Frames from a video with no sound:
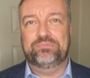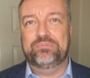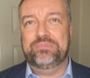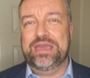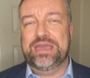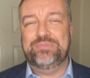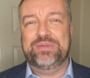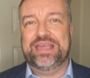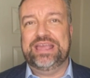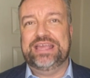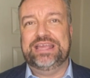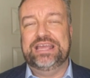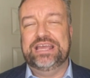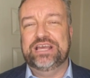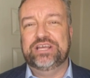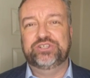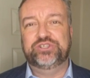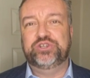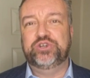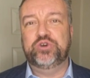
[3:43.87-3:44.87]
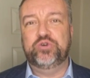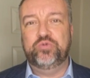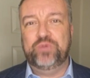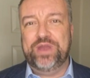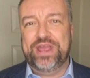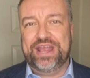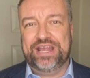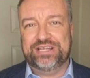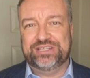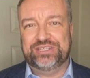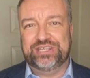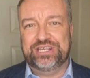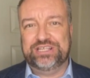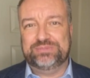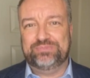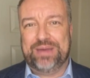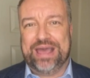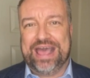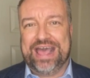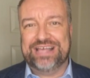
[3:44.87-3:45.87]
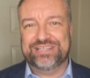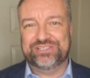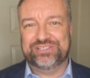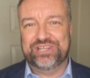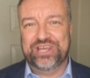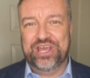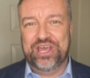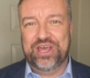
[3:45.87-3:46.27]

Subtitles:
maybe 2 weeks these past